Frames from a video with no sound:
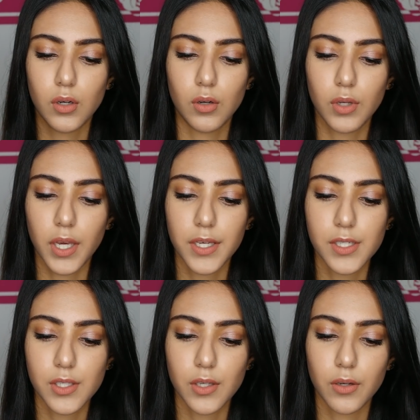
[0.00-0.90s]
Okay,
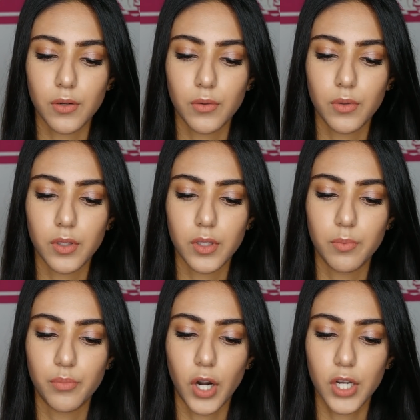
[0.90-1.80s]
so the
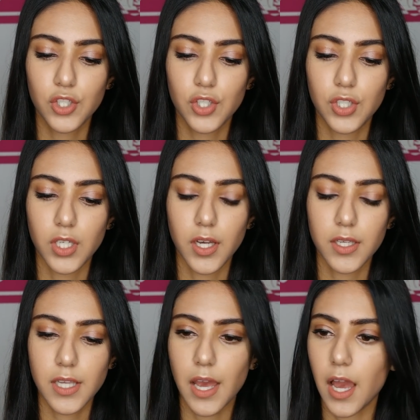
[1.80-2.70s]
brush
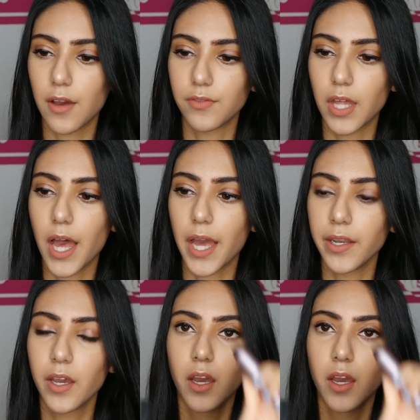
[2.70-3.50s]
does have that